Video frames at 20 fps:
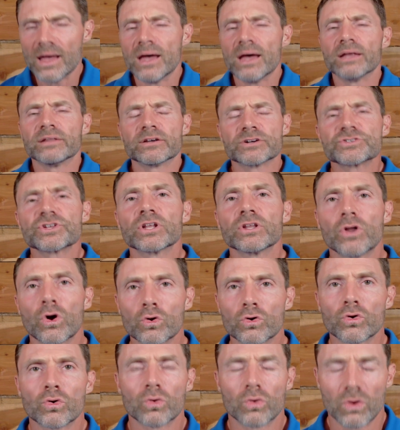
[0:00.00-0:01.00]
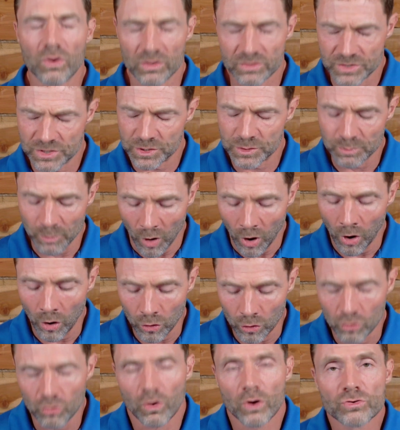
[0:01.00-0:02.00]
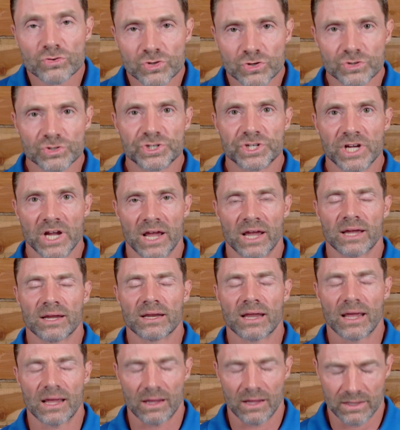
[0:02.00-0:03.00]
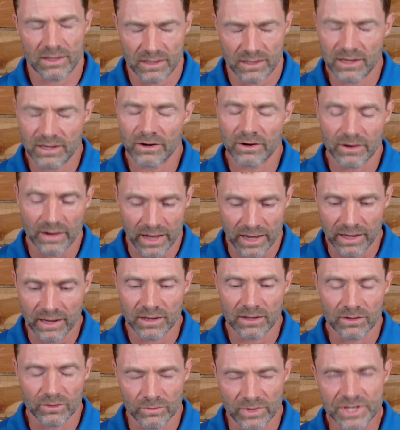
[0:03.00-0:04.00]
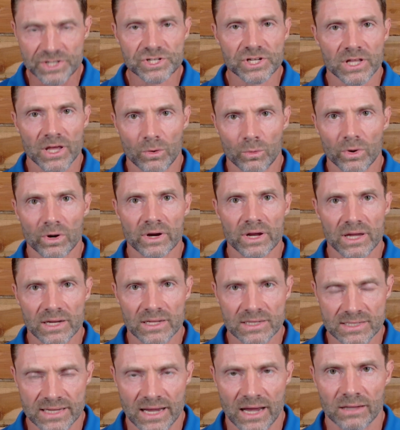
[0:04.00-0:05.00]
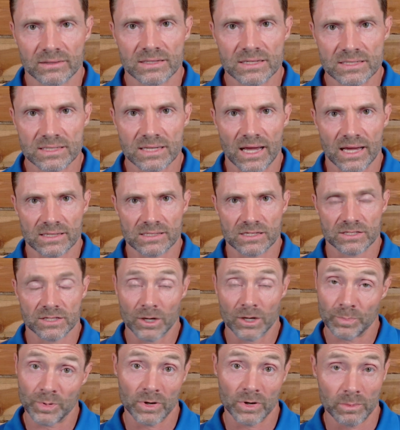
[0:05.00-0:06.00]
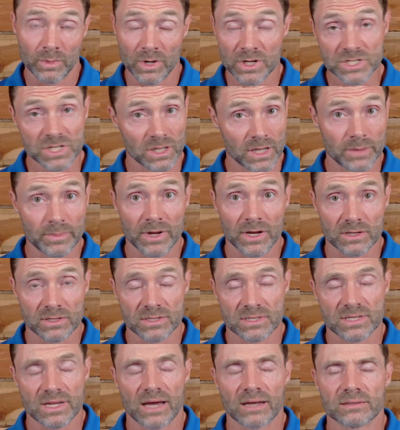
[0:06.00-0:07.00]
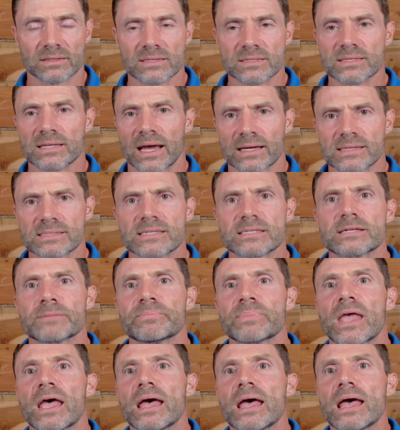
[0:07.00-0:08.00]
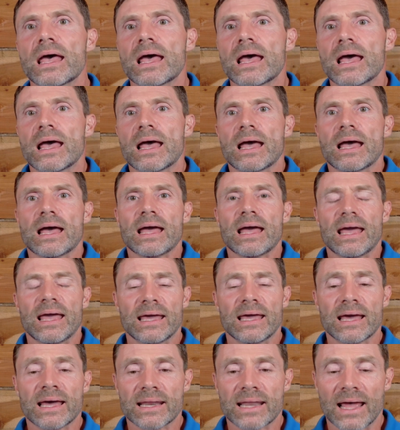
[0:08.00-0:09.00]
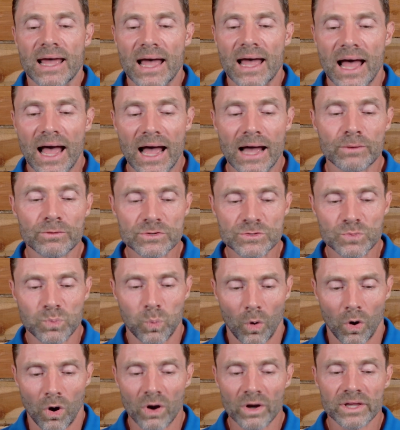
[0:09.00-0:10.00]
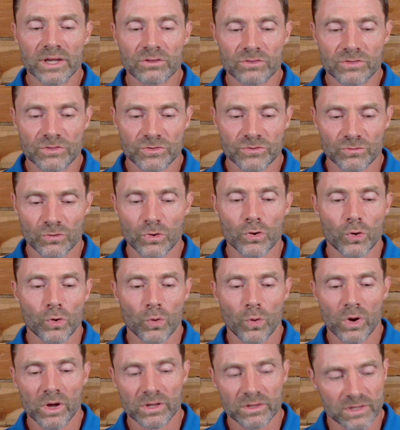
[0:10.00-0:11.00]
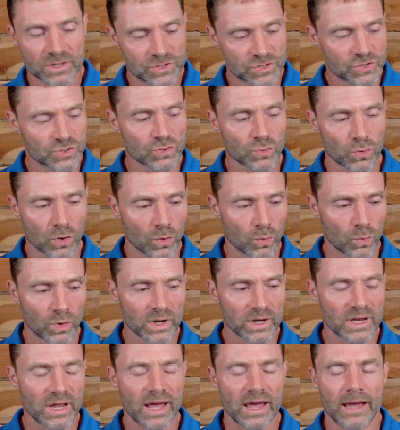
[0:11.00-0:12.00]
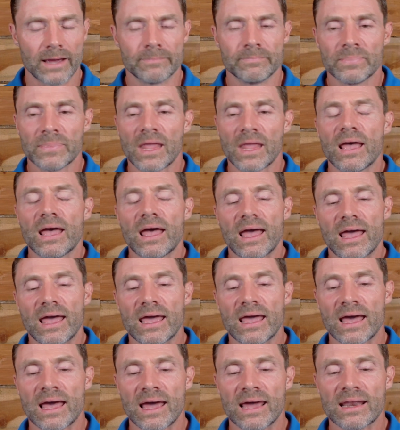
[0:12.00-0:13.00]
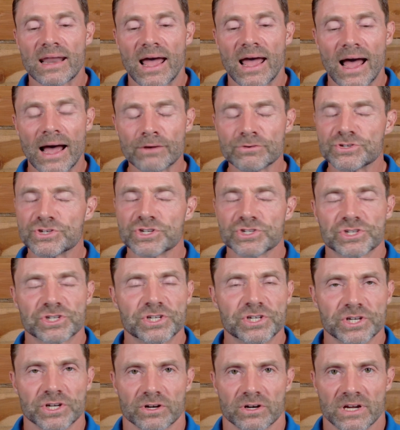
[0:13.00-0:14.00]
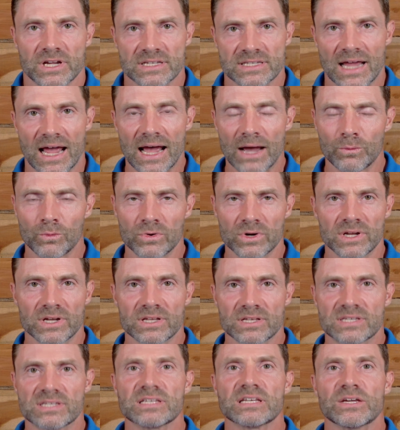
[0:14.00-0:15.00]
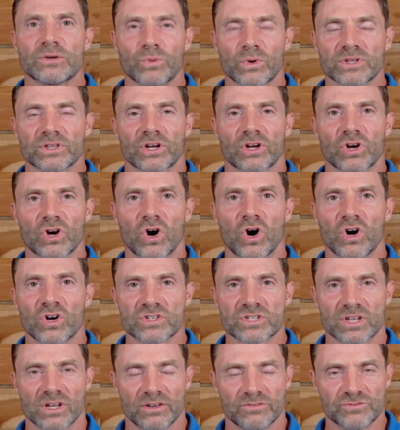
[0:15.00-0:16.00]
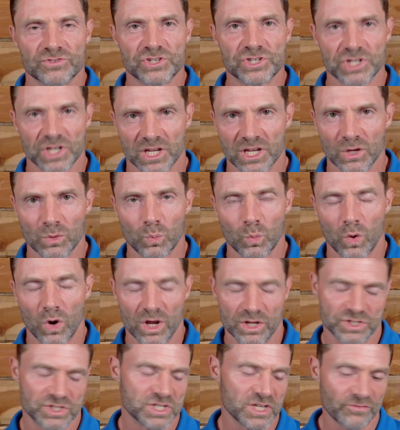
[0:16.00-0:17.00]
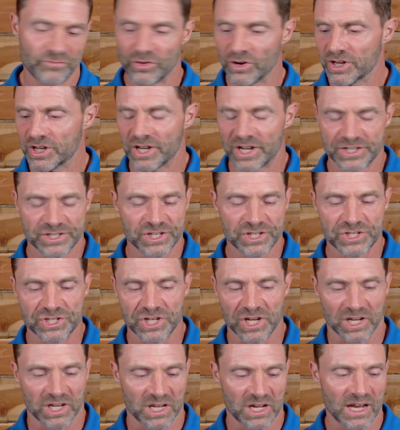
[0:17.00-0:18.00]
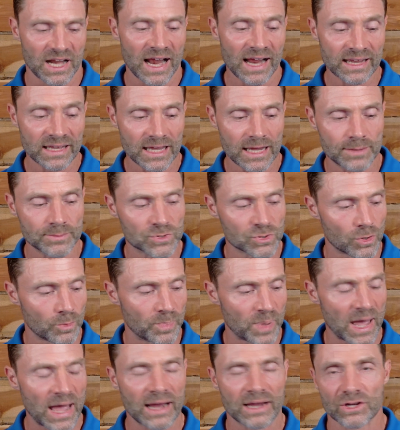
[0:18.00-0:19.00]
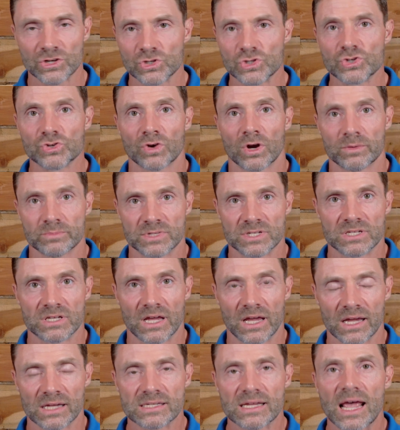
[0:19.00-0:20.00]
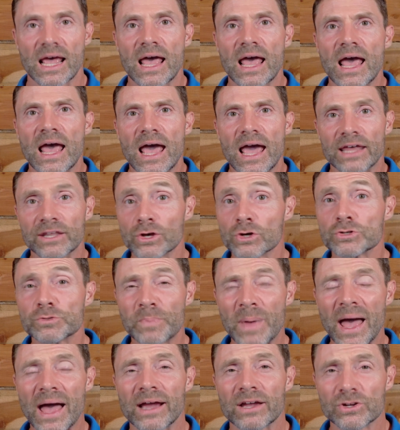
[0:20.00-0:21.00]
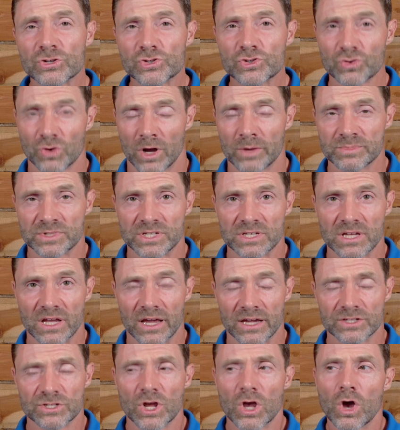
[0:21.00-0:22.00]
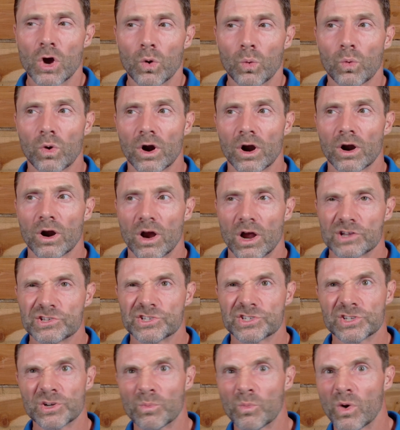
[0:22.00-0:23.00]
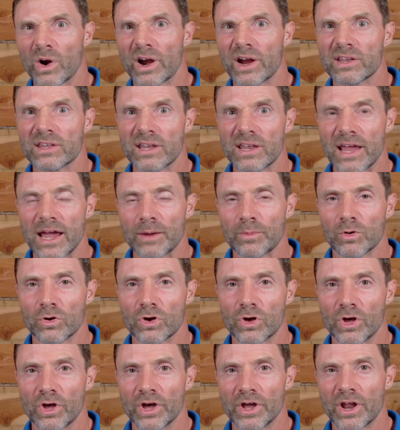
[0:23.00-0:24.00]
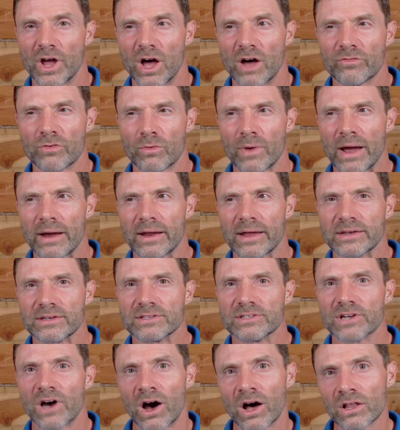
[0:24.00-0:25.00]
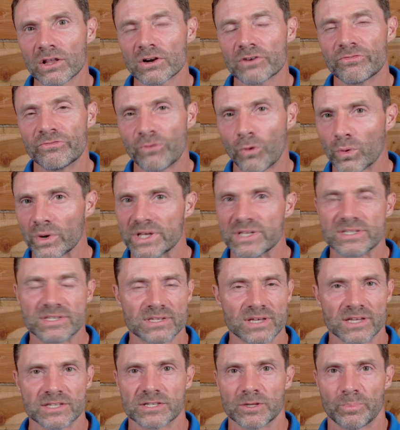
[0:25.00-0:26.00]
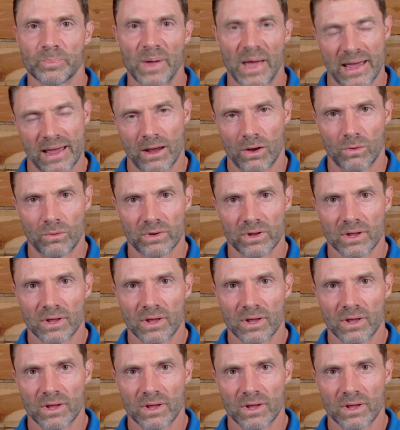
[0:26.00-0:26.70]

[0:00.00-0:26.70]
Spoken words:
There's a local small grocer chain here in the region that we're in Southeast Texas. They're pretty much limited to Southeast Texas. And I was walking through this store one day and I was just curious. I wanted to see what the cost of chicken was, different cuts of chicken. And I came to a pack of drumsticks. And those pack of drumsticks were somewhere in the neighborhood of around $1.40 a pound.